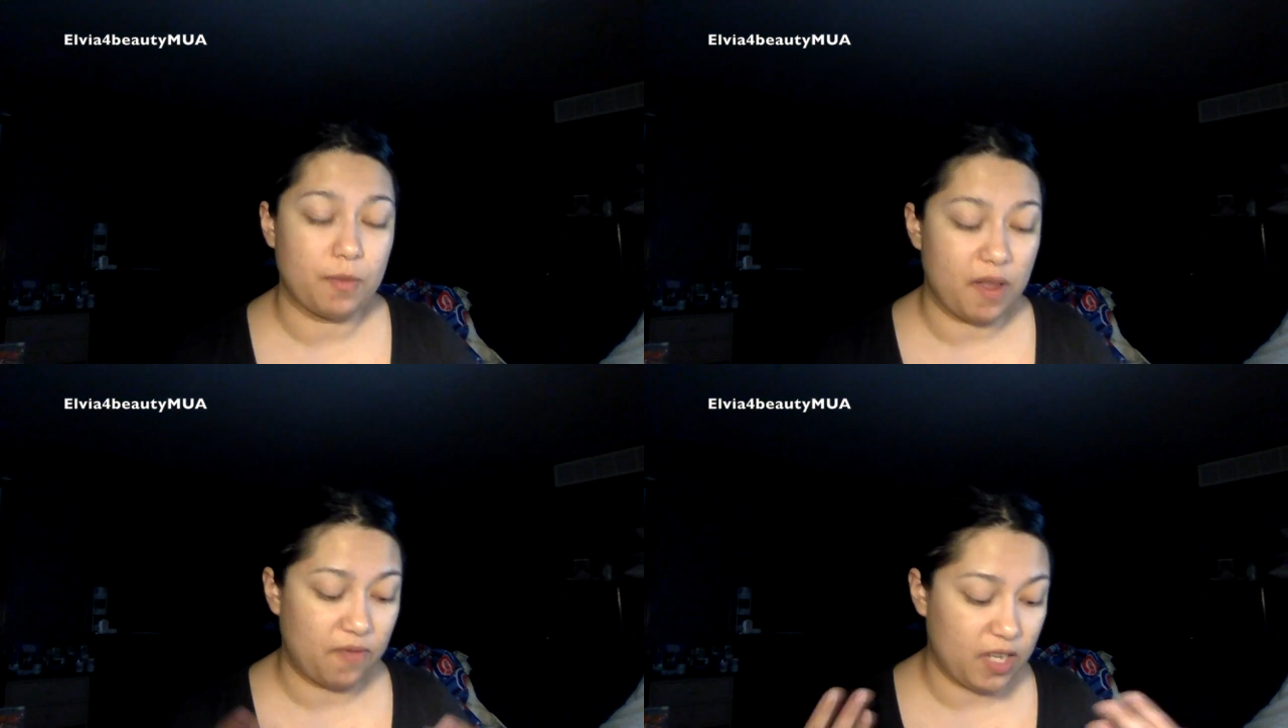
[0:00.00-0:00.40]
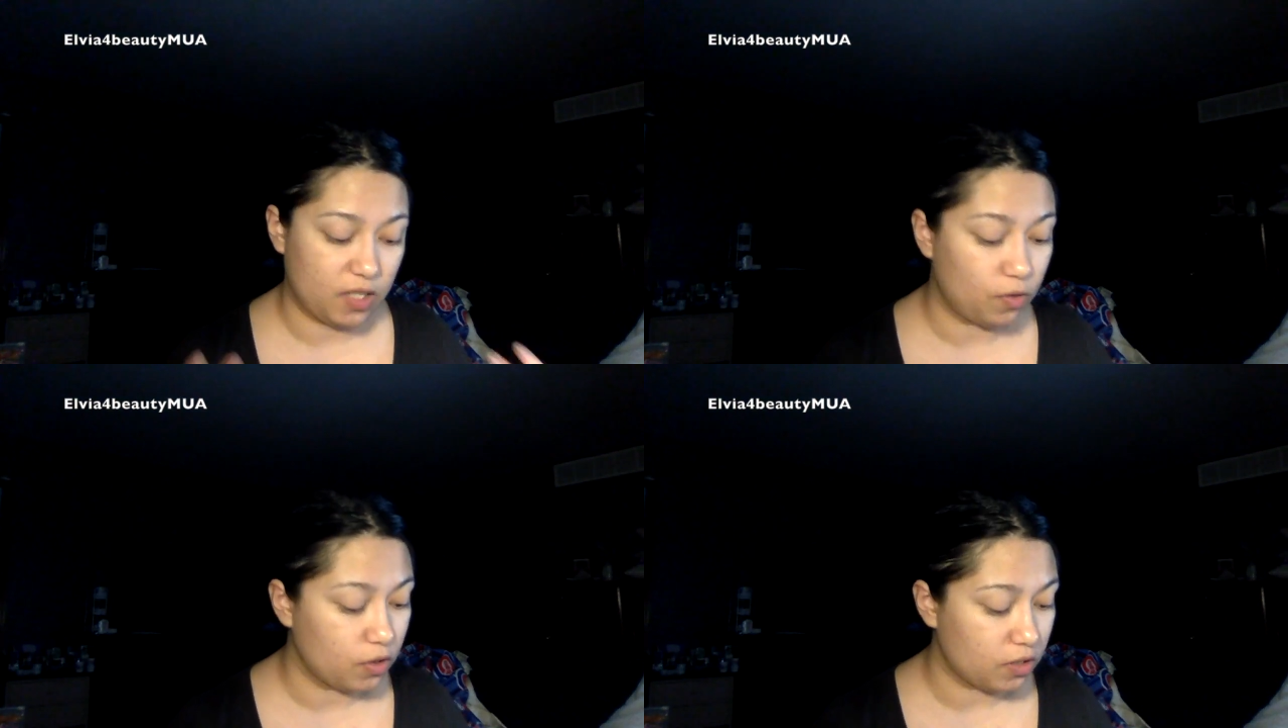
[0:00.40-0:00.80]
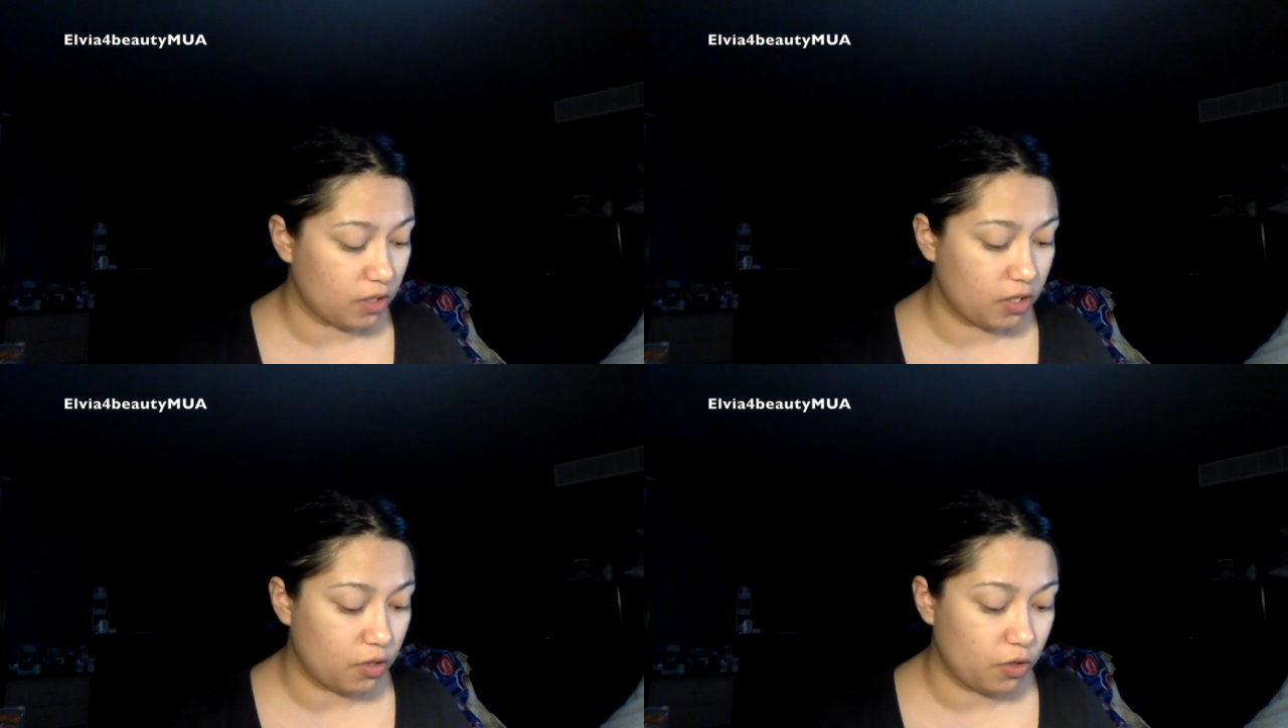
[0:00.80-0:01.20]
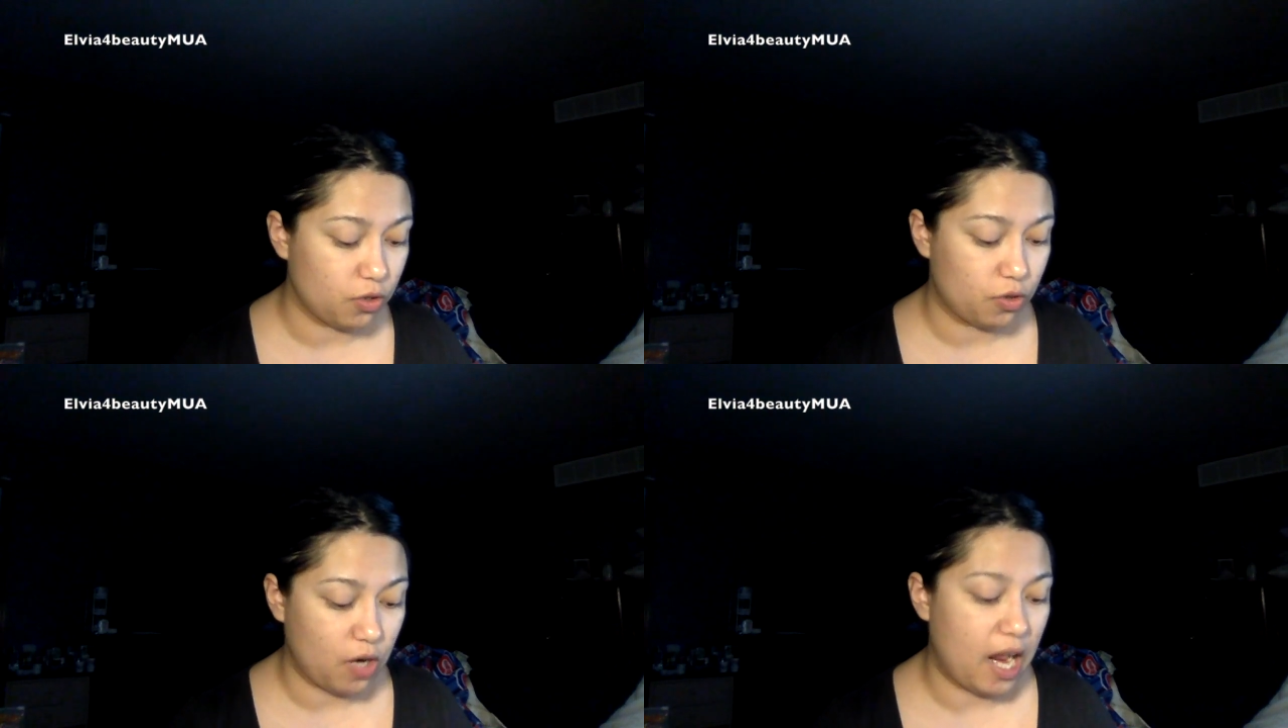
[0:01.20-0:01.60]
My face feels a little
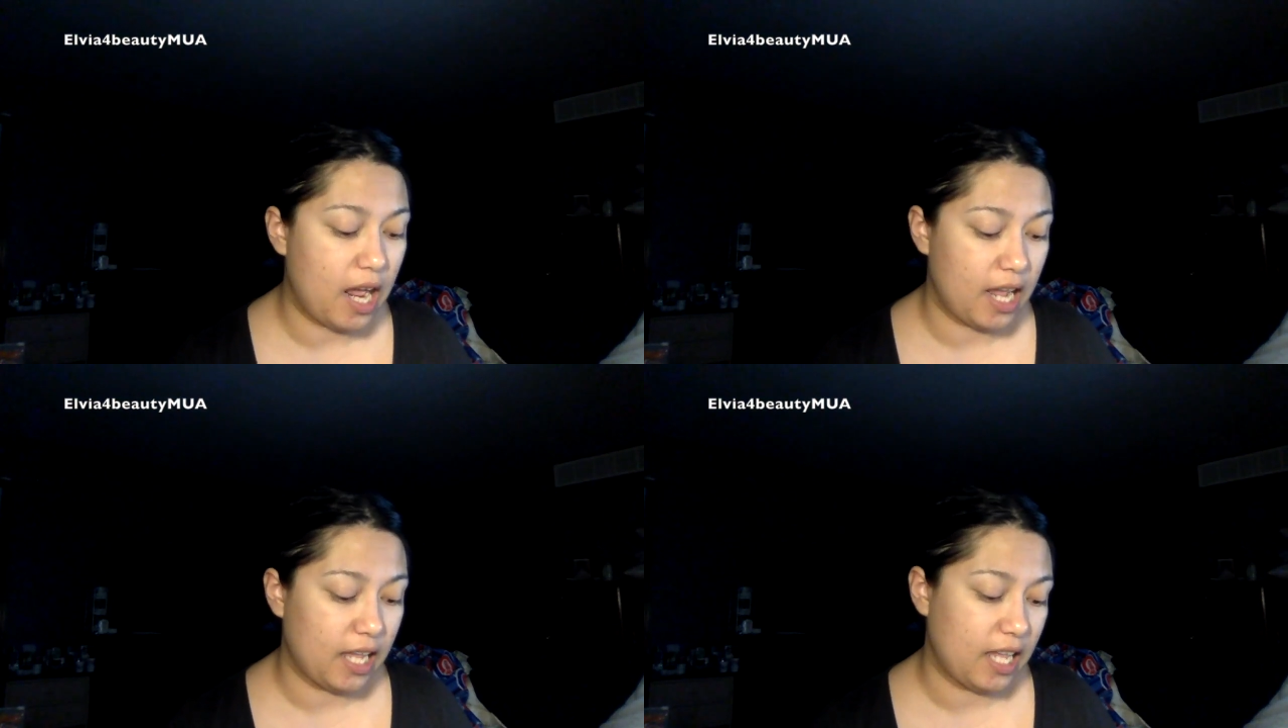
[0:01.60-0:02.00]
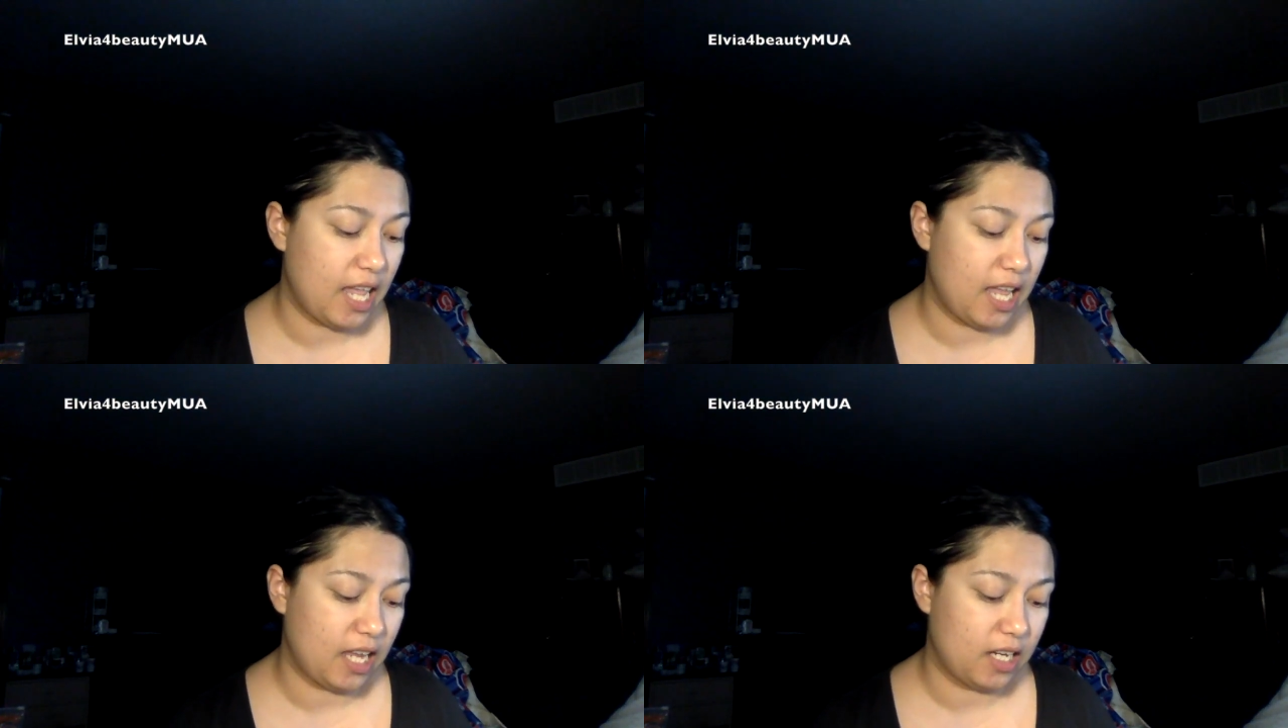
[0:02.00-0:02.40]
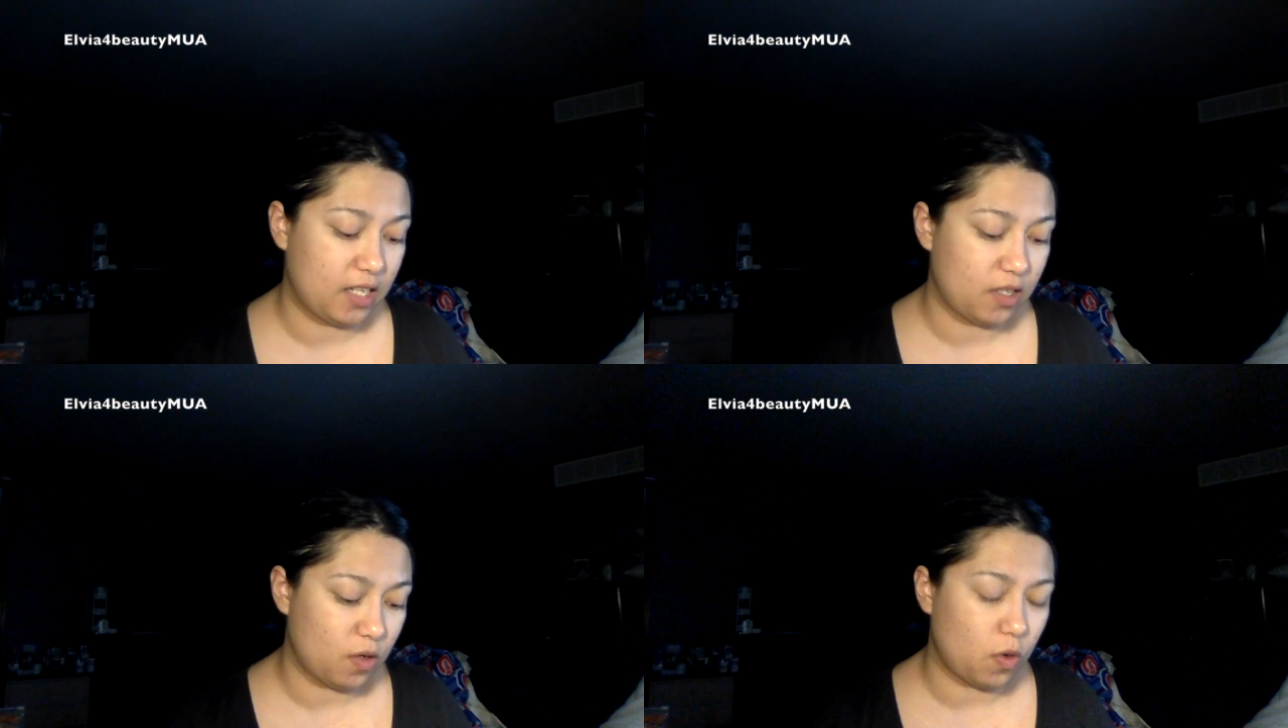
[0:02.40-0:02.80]
dry and